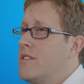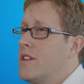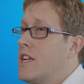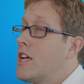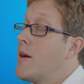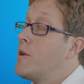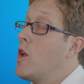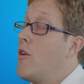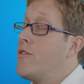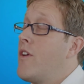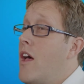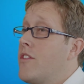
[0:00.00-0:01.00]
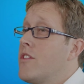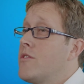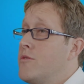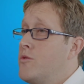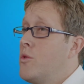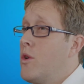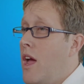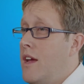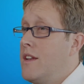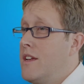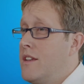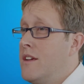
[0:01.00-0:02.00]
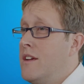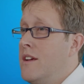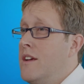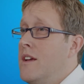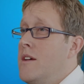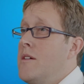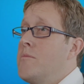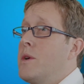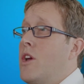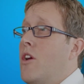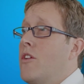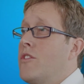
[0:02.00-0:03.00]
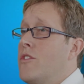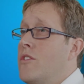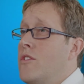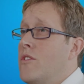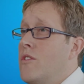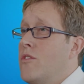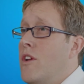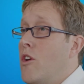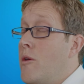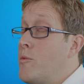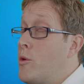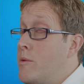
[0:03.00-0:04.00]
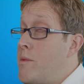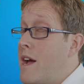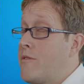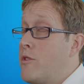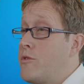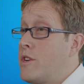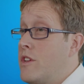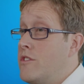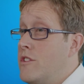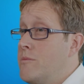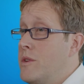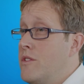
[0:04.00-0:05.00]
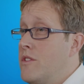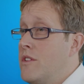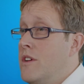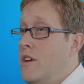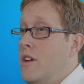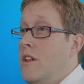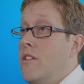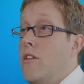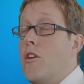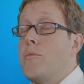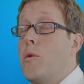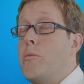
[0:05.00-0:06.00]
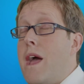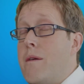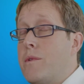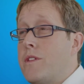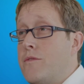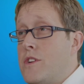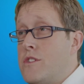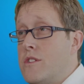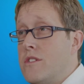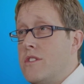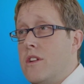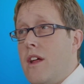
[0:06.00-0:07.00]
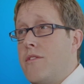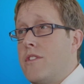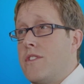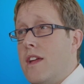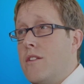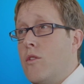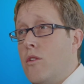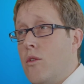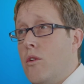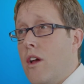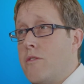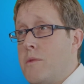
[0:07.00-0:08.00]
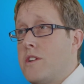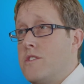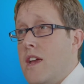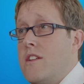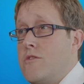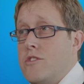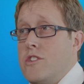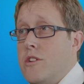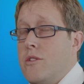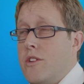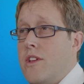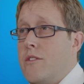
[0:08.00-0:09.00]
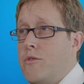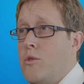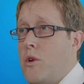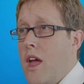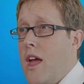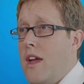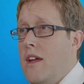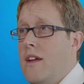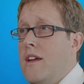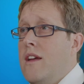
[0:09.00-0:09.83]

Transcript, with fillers: They're going to come a lot faster than four K did because they're a lot more impactful for consumers. They're a lot more bandwidth efficient, so you don't have to send as much data as you send four K.